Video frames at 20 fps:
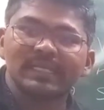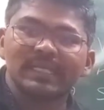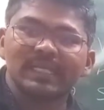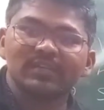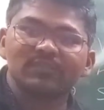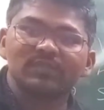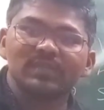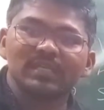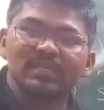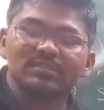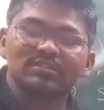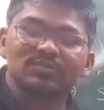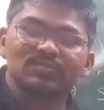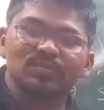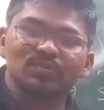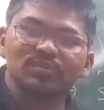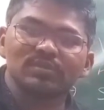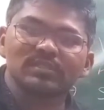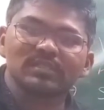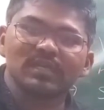If the
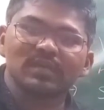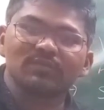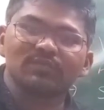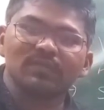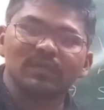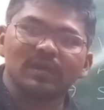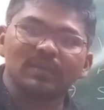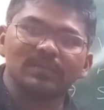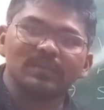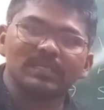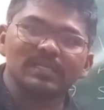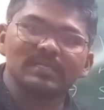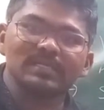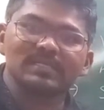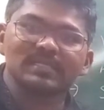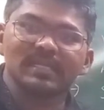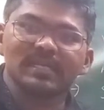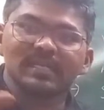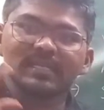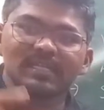spores are formed
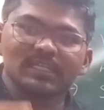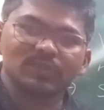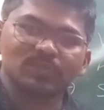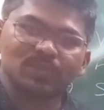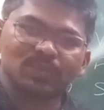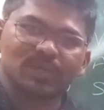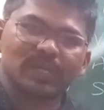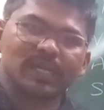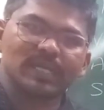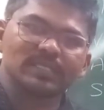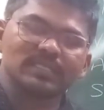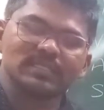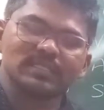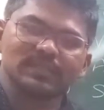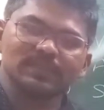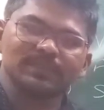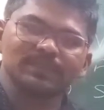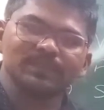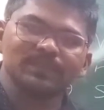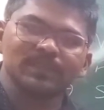inside the
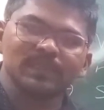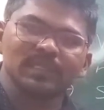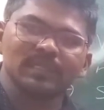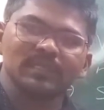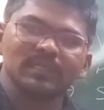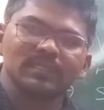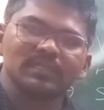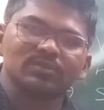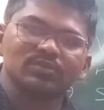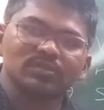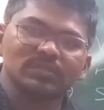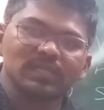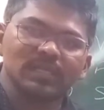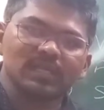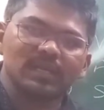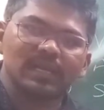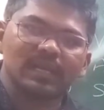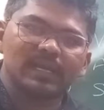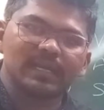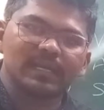sporangium, those
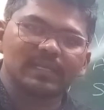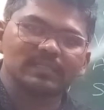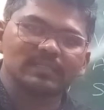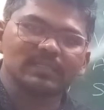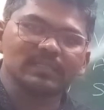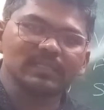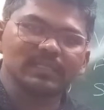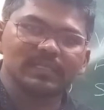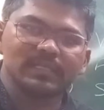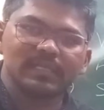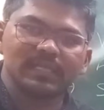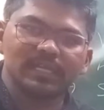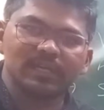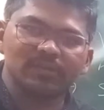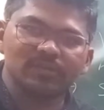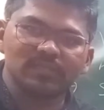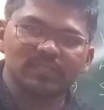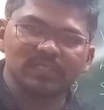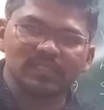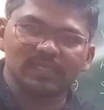are called as
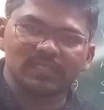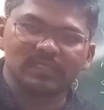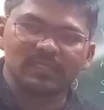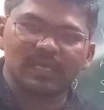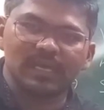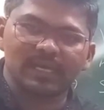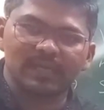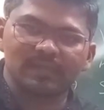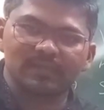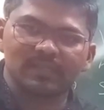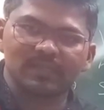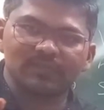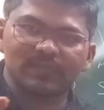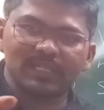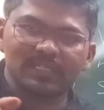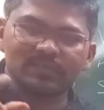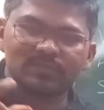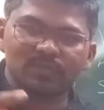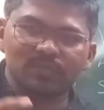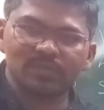endogenous. Or if
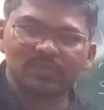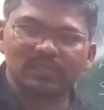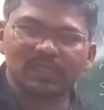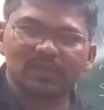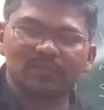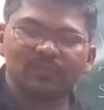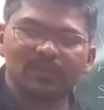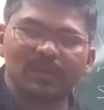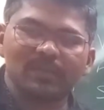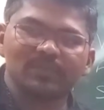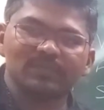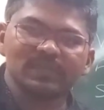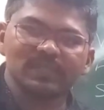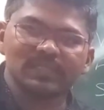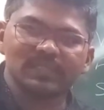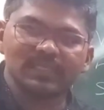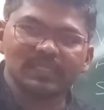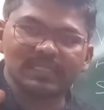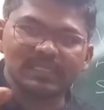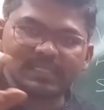the spores are found
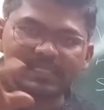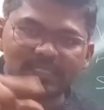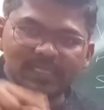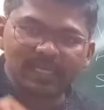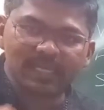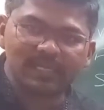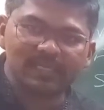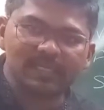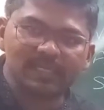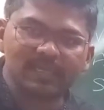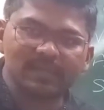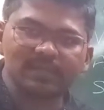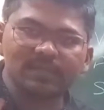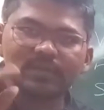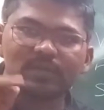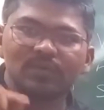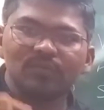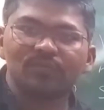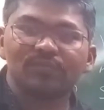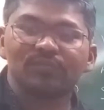with inside the
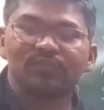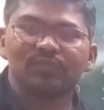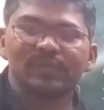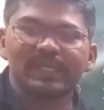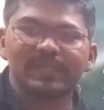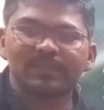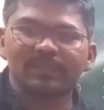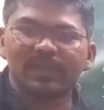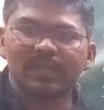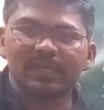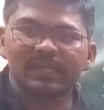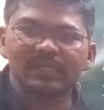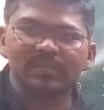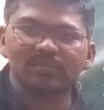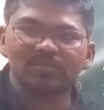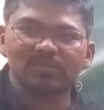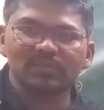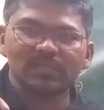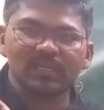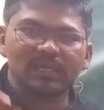fruiting body,
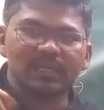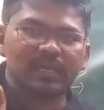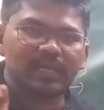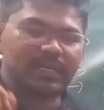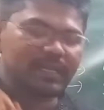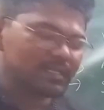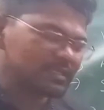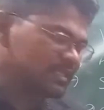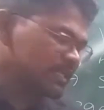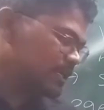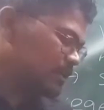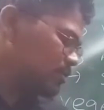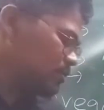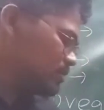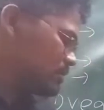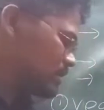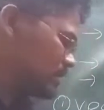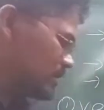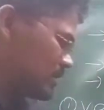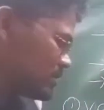those are called as
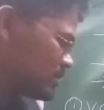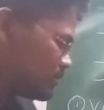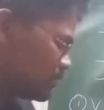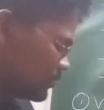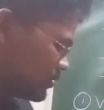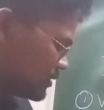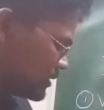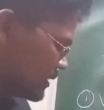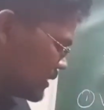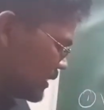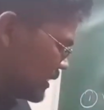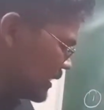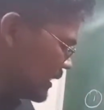endogenous spores.